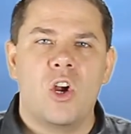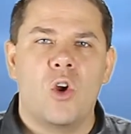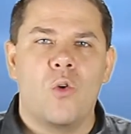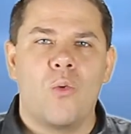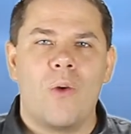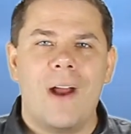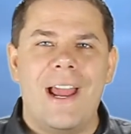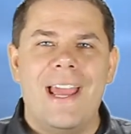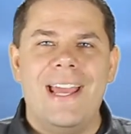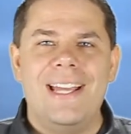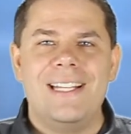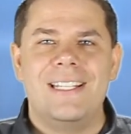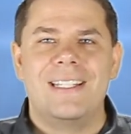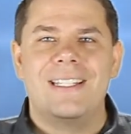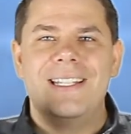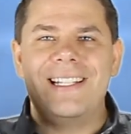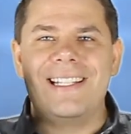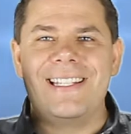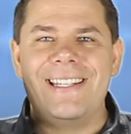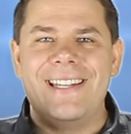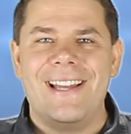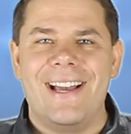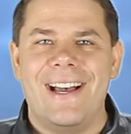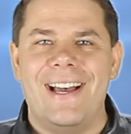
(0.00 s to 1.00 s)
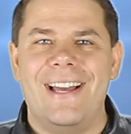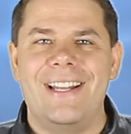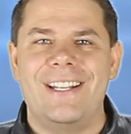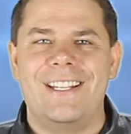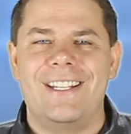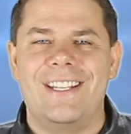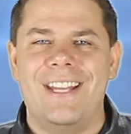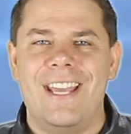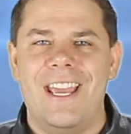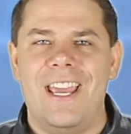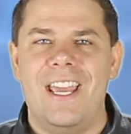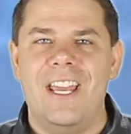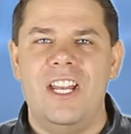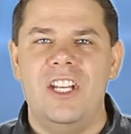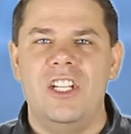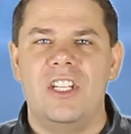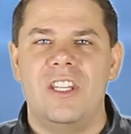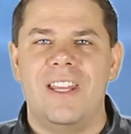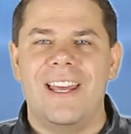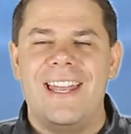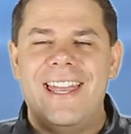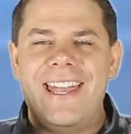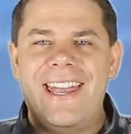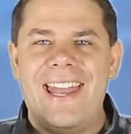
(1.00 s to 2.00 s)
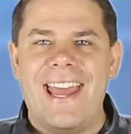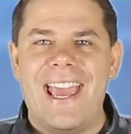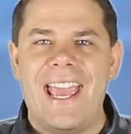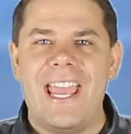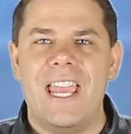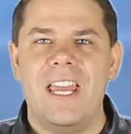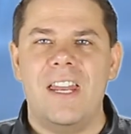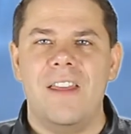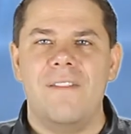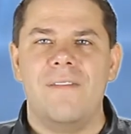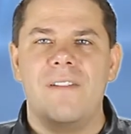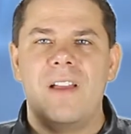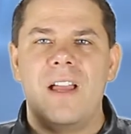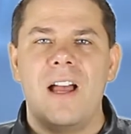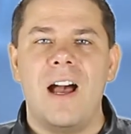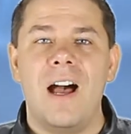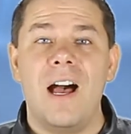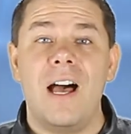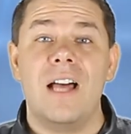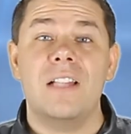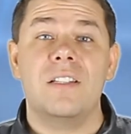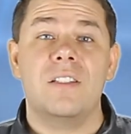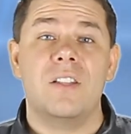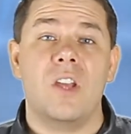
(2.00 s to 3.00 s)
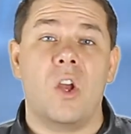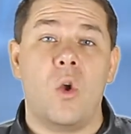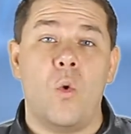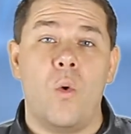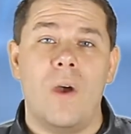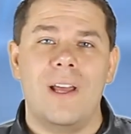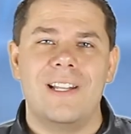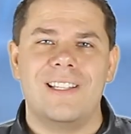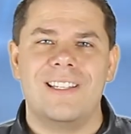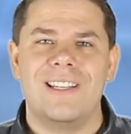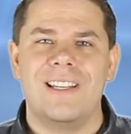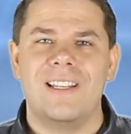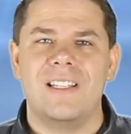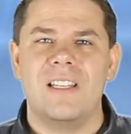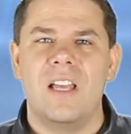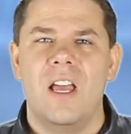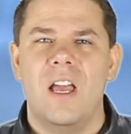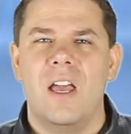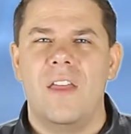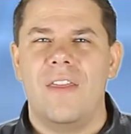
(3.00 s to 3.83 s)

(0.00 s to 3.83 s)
grace does not change the negative consequences